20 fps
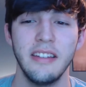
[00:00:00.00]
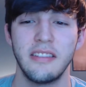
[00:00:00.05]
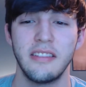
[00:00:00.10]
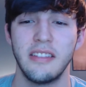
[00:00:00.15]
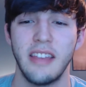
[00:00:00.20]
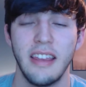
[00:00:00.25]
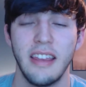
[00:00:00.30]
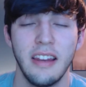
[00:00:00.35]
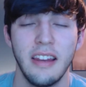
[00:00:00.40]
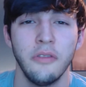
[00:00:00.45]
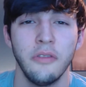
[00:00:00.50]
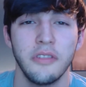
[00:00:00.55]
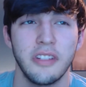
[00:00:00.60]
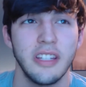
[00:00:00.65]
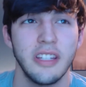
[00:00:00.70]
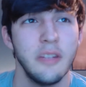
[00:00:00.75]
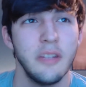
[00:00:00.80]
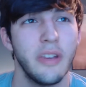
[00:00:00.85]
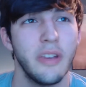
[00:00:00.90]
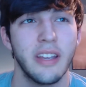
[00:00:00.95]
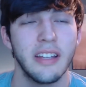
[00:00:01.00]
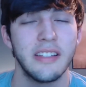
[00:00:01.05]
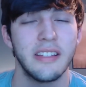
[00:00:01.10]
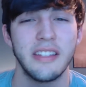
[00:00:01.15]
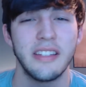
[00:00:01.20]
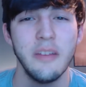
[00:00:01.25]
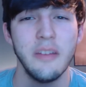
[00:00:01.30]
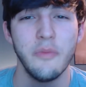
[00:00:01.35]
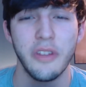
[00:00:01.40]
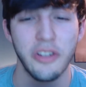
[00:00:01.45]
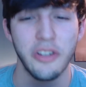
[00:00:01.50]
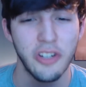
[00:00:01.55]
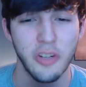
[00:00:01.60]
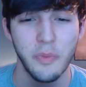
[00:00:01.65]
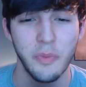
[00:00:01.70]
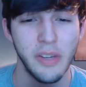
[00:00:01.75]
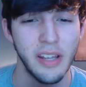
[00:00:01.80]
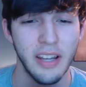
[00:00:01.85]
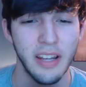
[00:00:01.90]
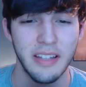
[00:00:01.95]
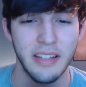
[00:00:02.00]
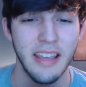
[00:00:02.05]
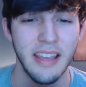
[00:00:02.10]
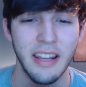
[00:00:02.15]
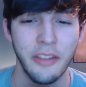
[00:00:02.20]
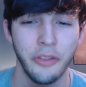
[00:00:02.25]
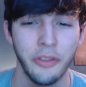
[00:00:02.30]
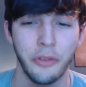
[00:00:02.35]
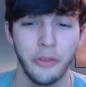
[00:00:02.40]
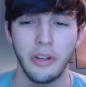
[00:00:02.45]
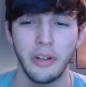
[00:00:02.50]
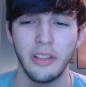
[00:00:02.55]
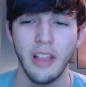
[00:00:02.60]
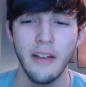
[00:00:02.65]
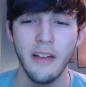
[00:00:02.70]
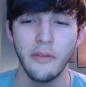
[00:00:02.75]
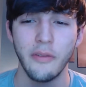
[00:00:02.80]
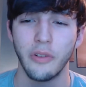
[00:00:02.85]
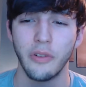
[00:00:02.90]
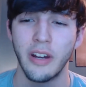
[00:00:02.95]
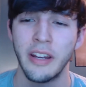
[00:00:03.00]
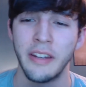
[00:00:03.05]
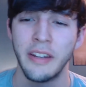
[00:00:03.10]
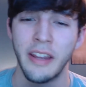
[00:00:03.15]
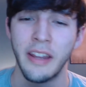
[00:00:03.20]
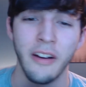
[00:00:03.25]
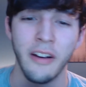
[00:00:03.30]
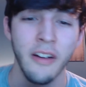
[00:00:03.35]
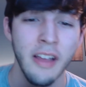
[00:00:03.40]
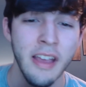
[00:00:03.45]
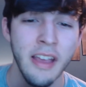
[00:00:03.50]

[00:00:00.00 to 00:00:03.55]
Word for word: don't seem like a team that should be at a 10-3 level right now,